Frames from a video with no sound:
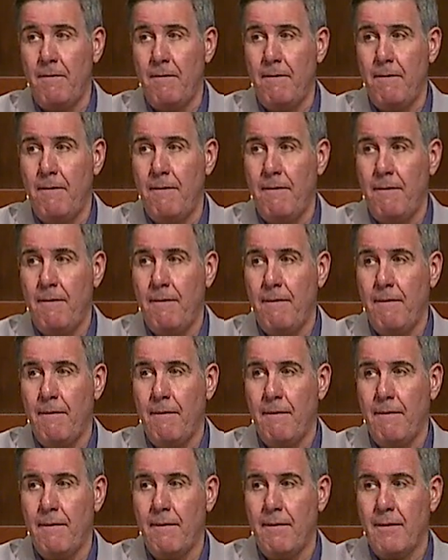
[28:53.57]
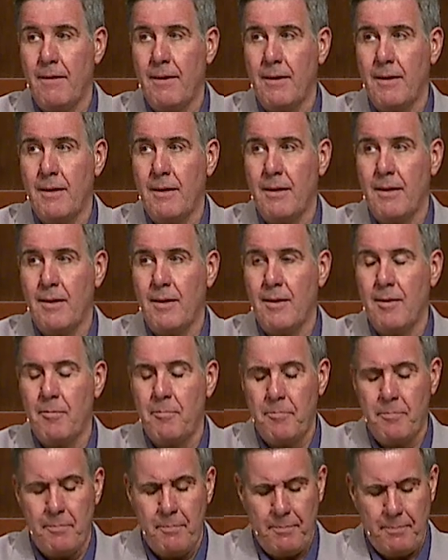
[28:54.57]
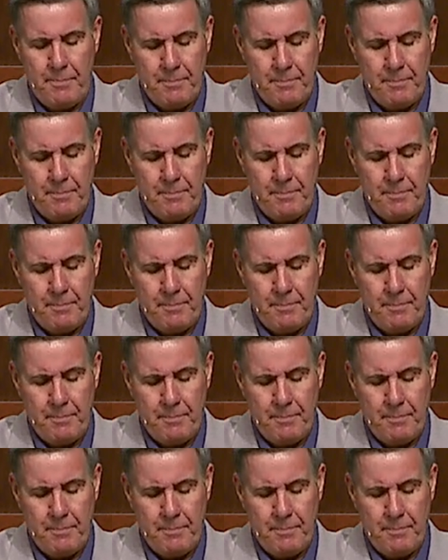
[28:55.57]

Nobody speaks.